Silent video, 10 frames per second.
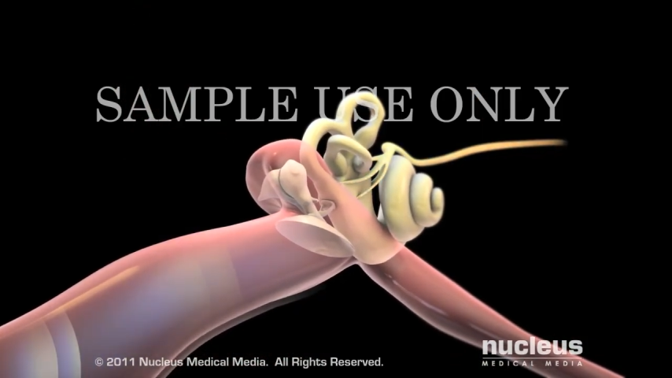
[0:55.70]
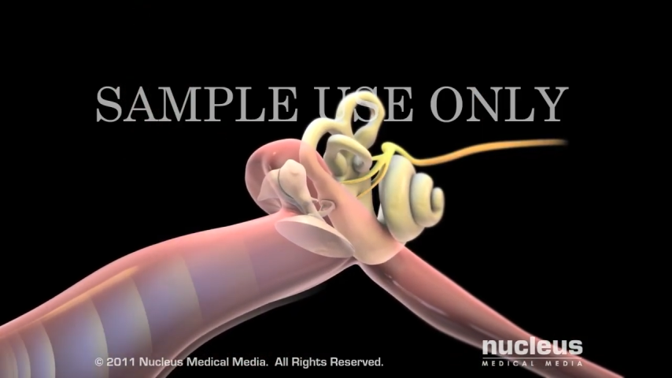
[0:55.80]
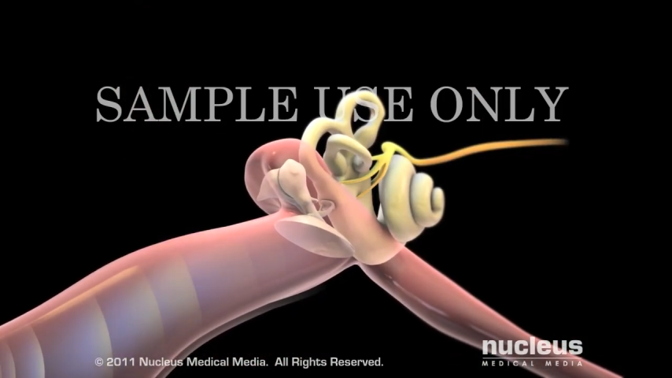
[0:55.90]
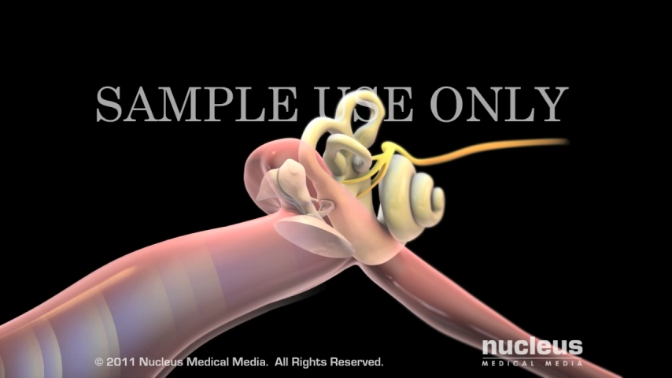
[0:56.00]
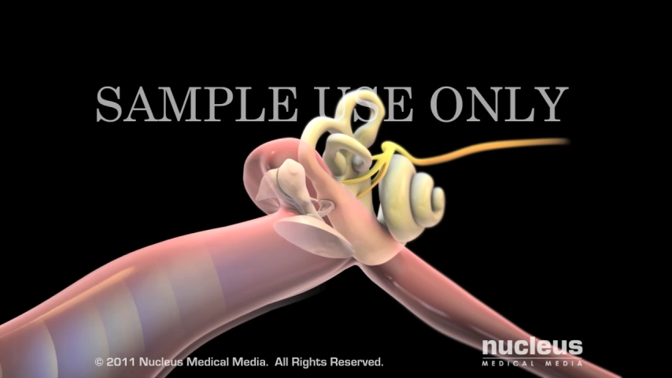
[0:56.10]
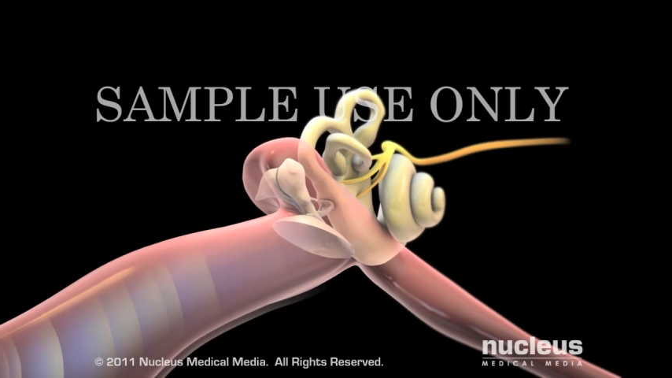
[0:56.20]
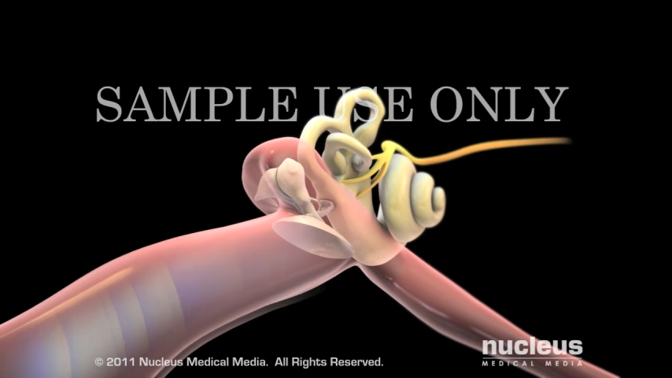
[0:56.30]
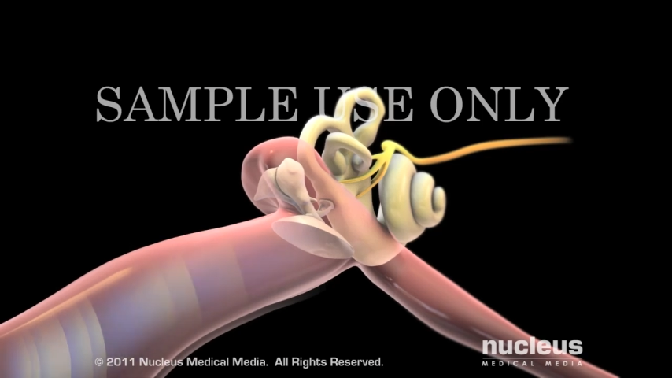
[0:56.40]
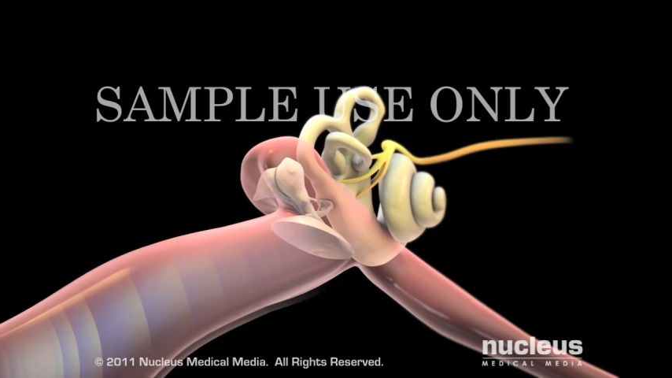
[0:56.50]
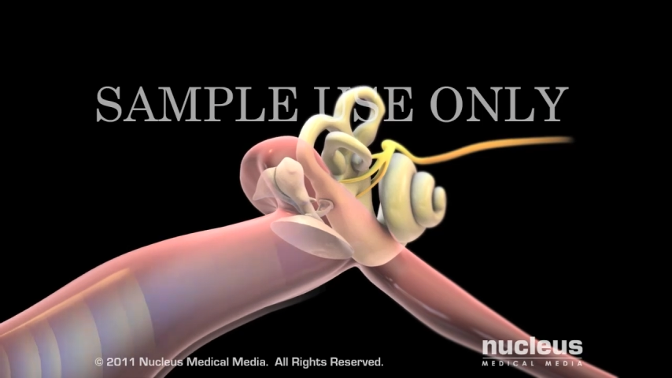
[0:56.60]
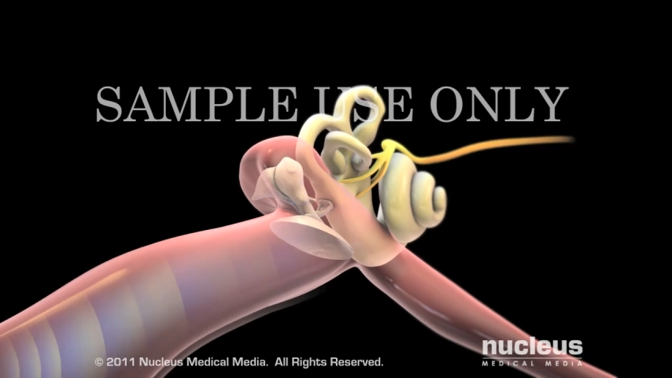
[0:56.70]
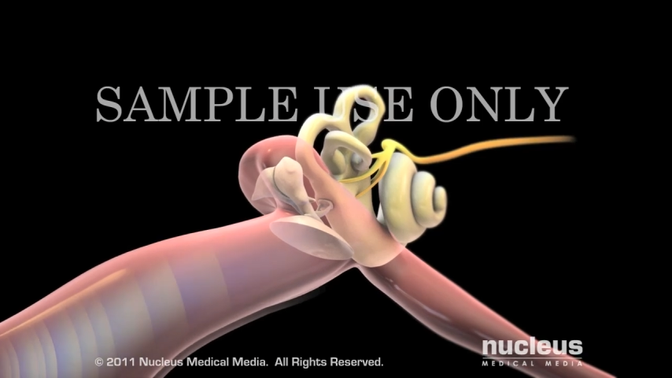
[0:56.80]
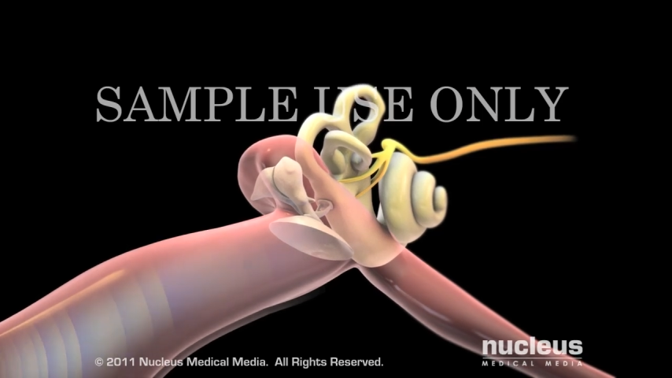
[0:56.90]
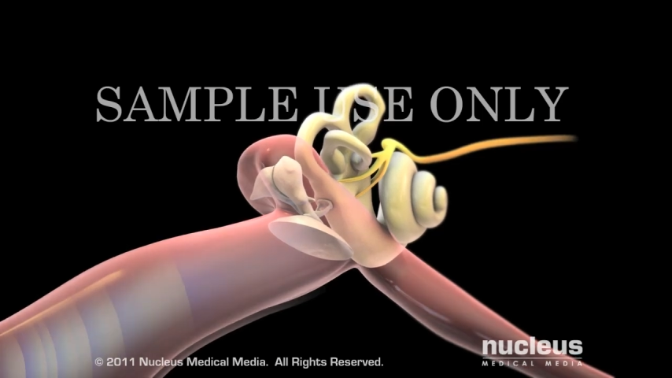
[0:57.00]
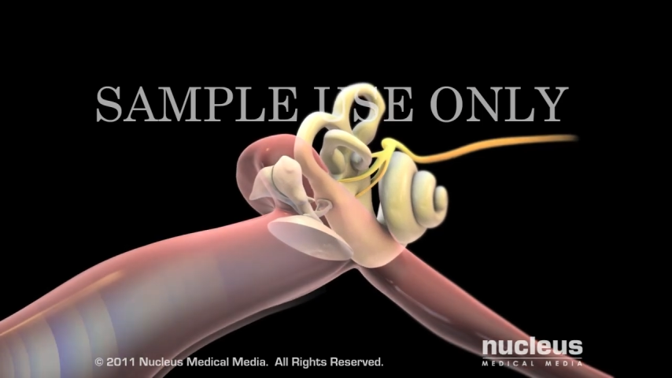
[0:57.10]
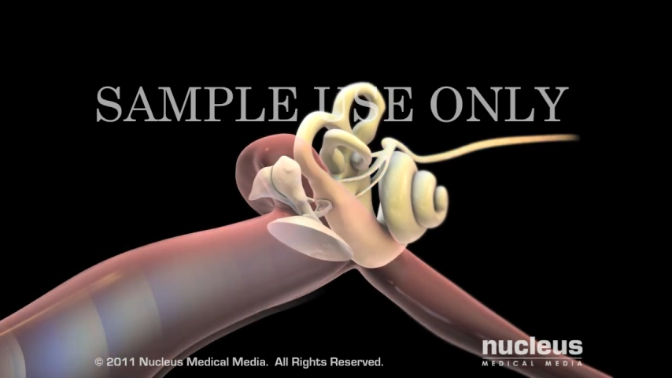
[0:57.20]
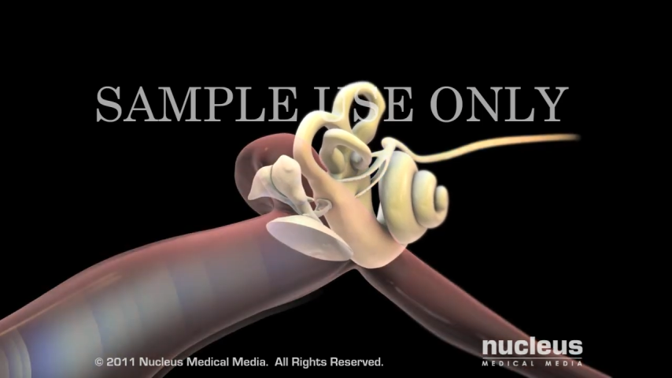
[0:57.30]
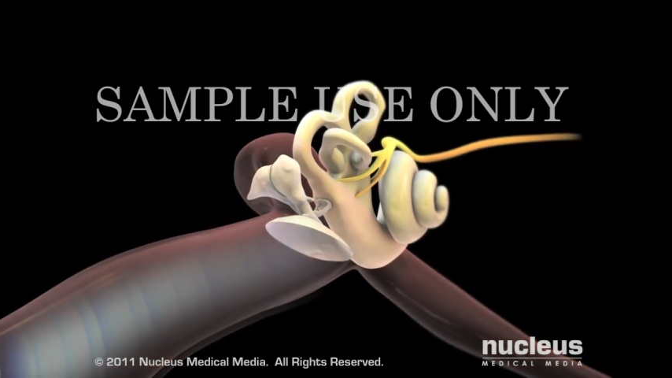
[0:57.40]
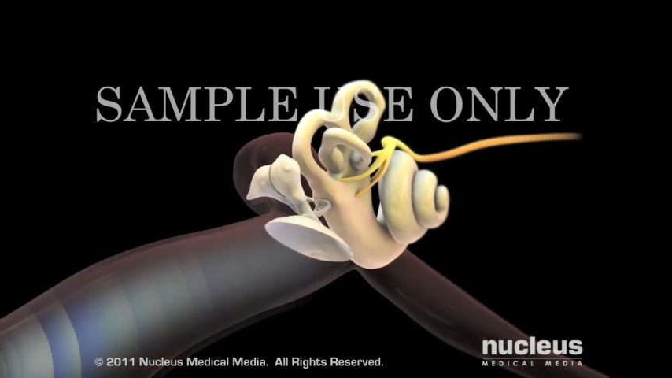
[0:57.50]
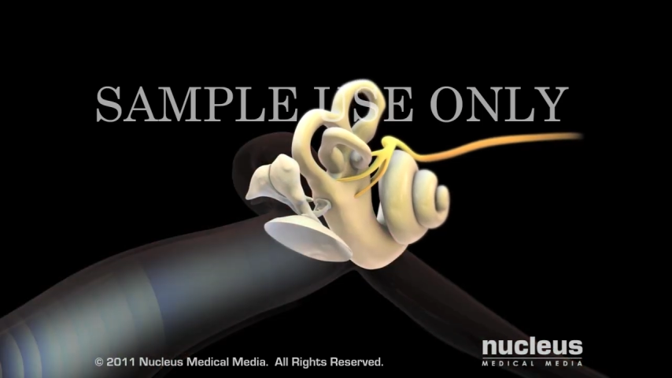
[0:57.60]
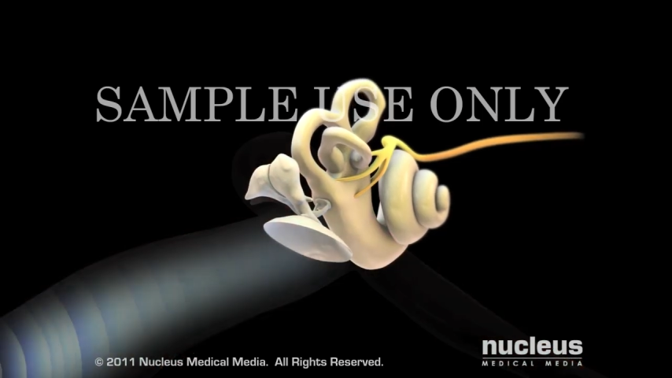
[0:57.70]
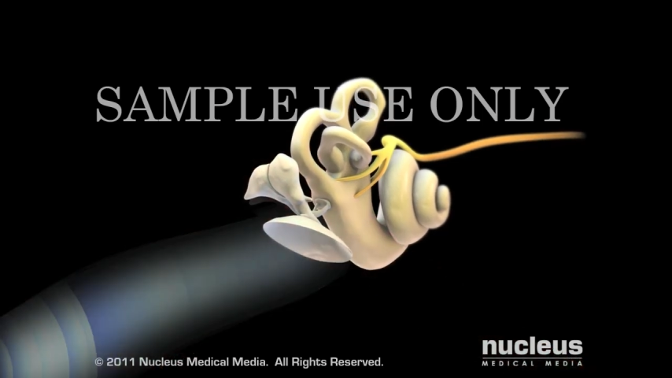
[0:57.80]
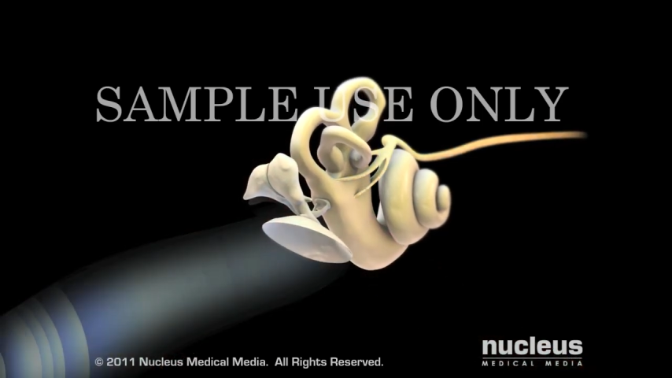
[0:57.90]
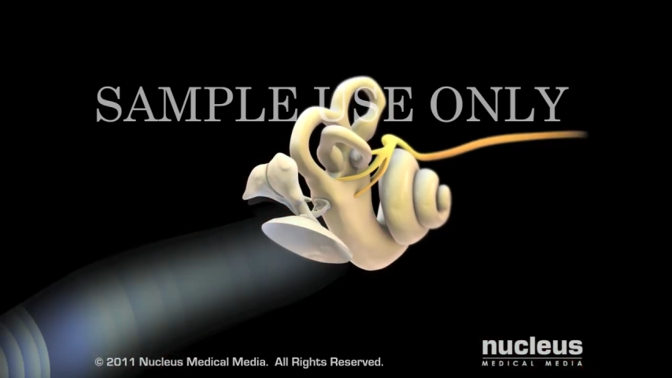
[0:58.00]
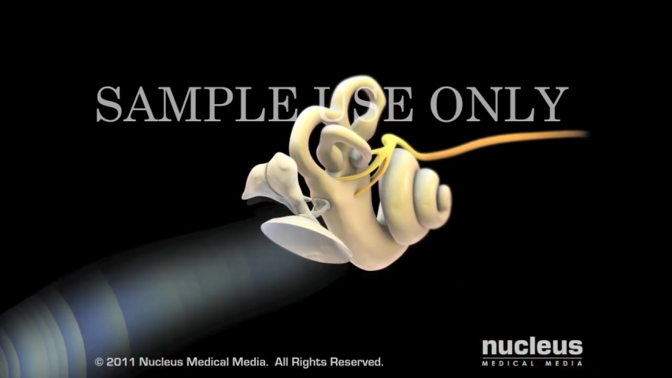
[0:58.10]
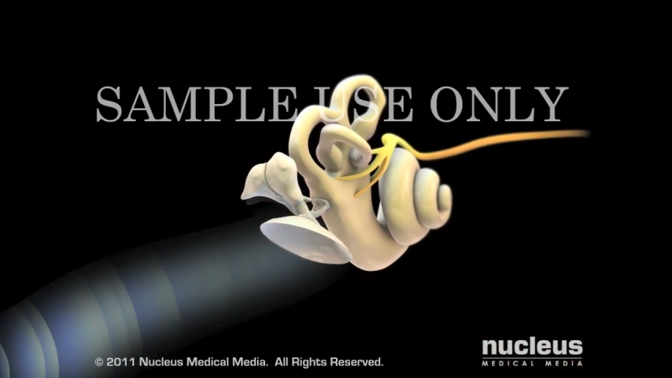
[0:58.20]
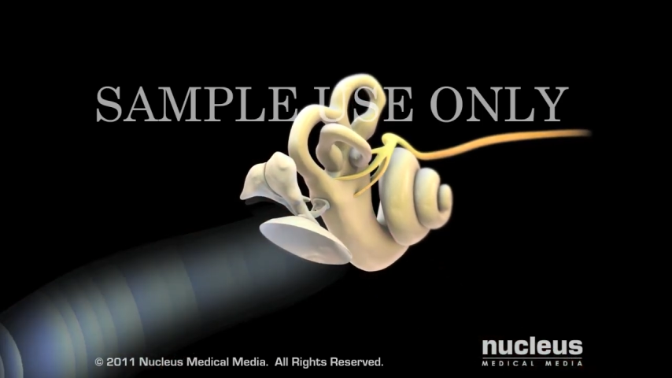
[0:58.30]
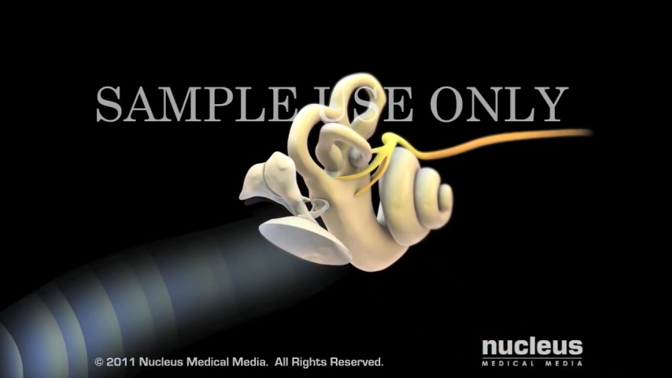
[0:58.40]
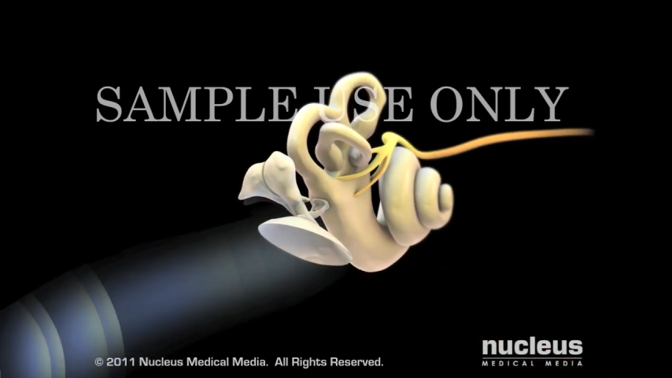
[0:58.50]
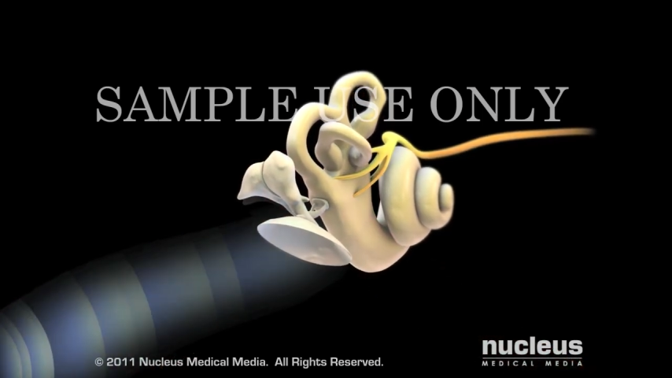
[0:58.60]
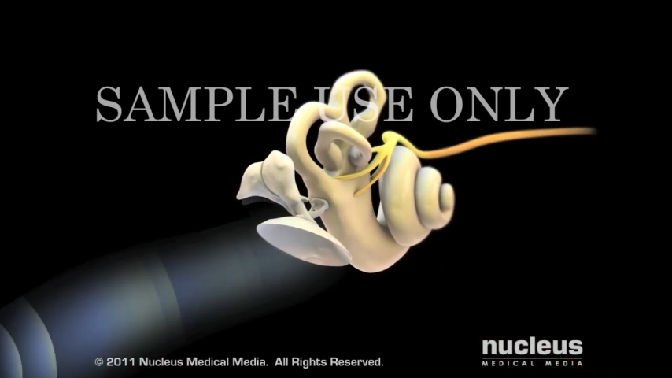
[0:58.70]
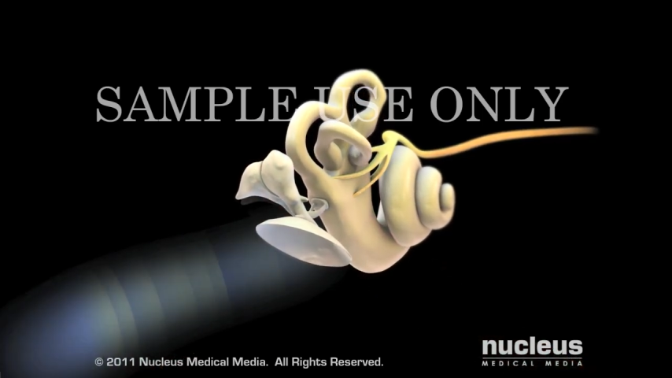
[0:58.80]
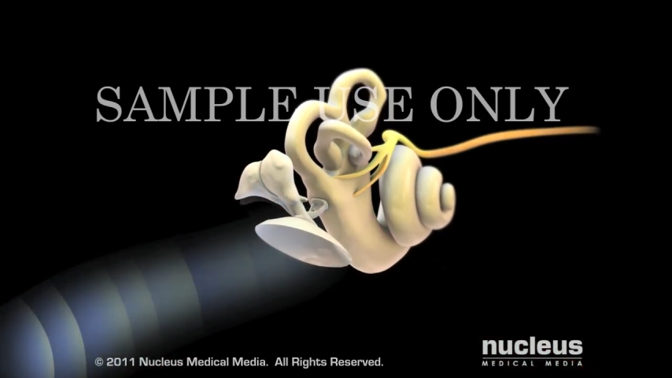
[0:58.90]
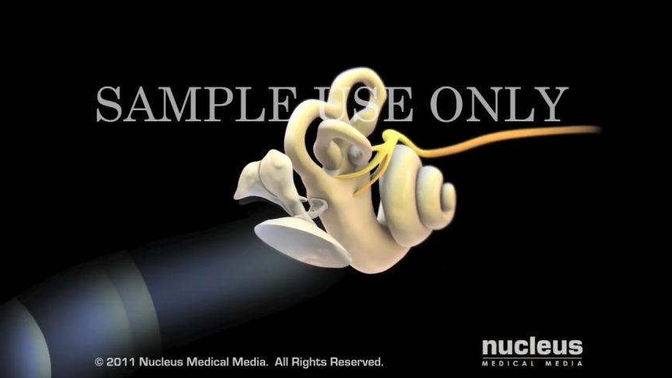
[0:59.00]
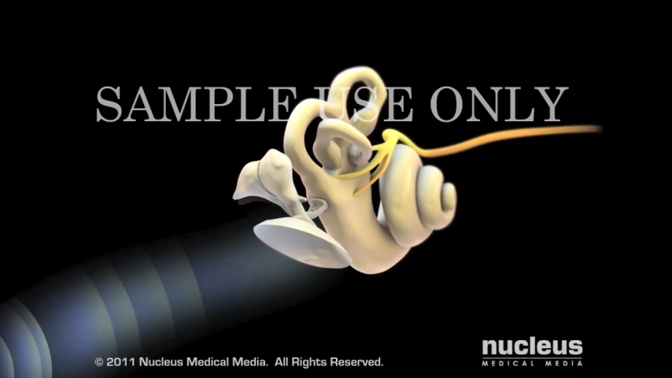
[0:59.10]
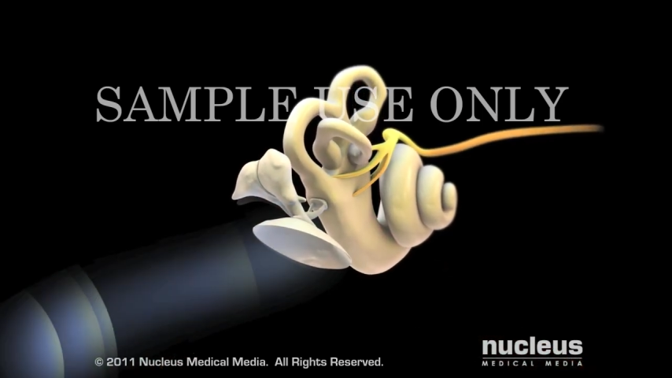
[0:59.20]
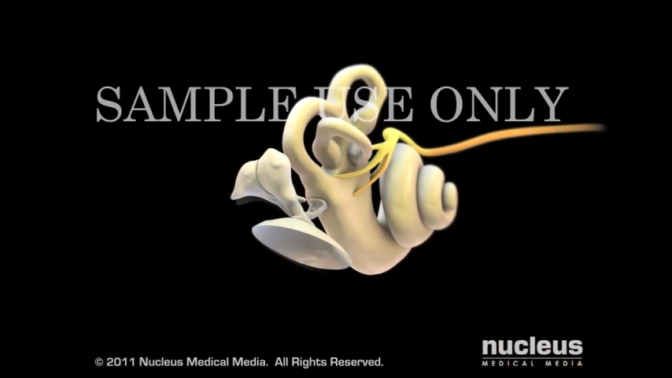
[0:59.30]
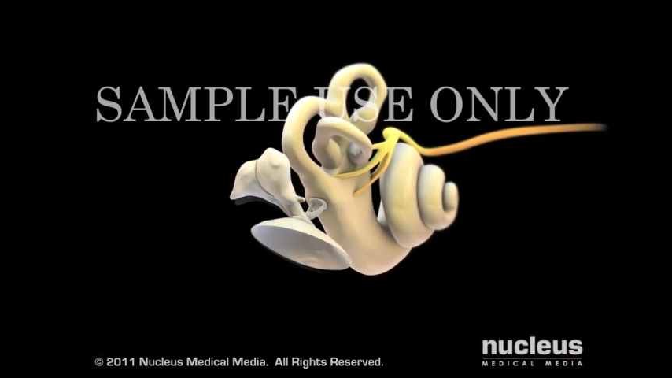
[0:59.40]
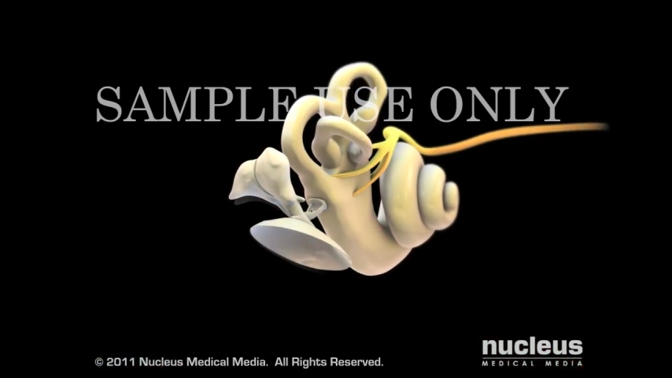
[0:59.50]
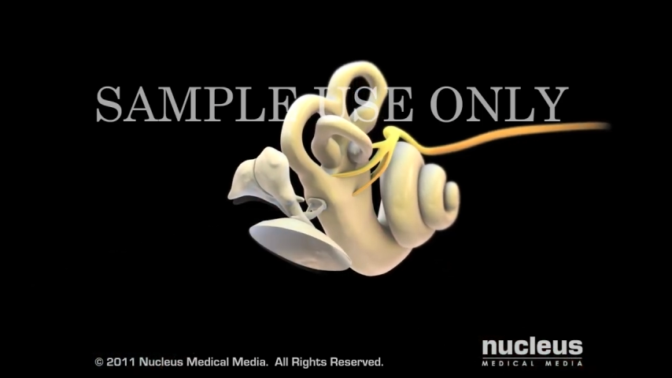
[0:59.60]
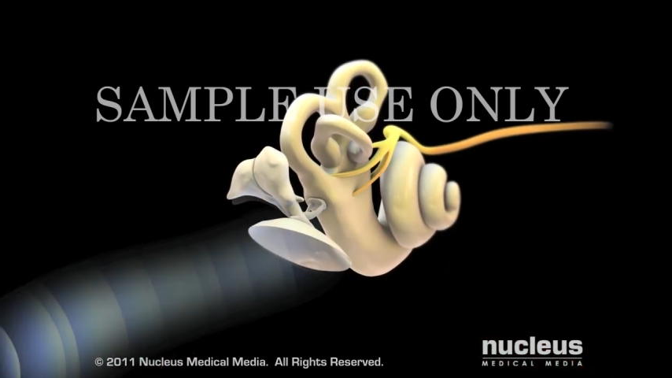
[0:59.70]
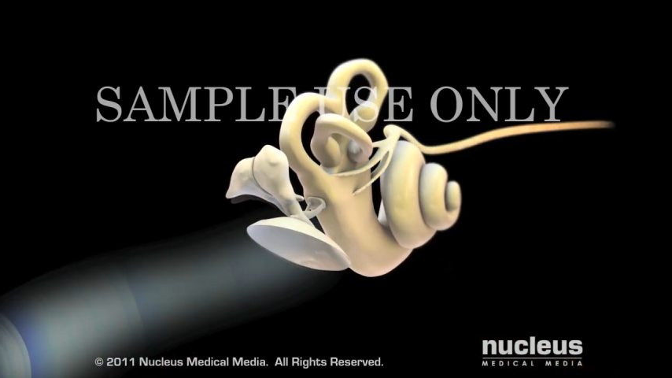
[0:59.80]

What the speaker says: (no speaker visible)